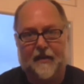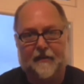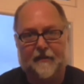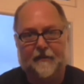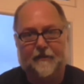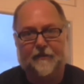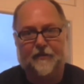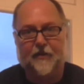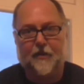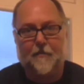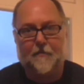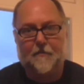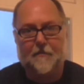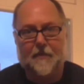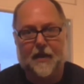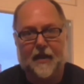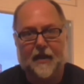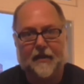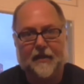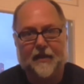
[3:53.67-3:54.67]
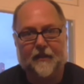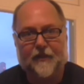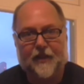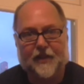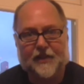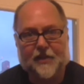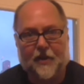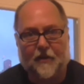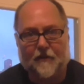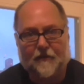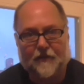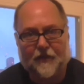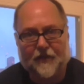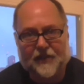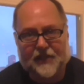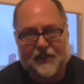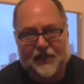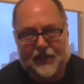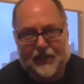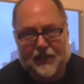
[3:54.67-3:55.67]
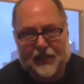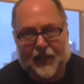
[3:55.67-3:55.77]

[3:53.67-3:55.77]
from the first conference in